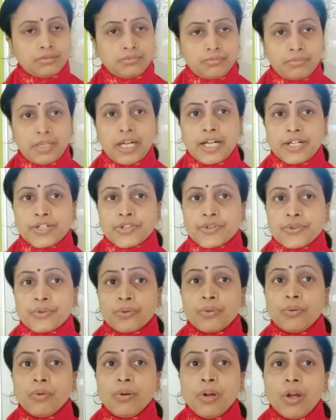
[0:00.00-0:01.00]
Plants
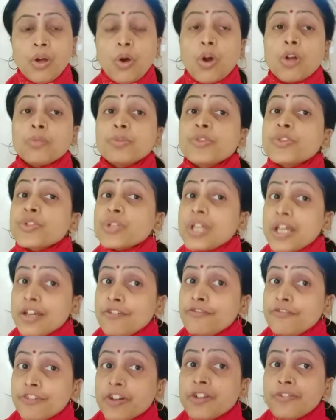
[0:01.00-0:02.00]
grow almost
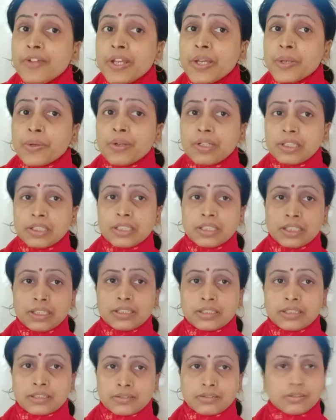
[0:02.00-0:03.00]
everywhere on the
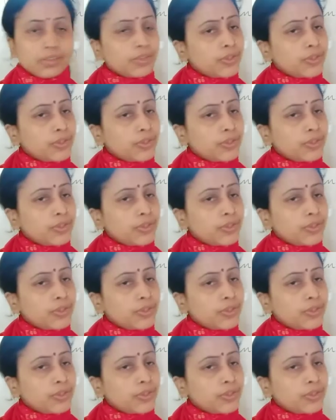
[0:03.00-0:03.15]
earth.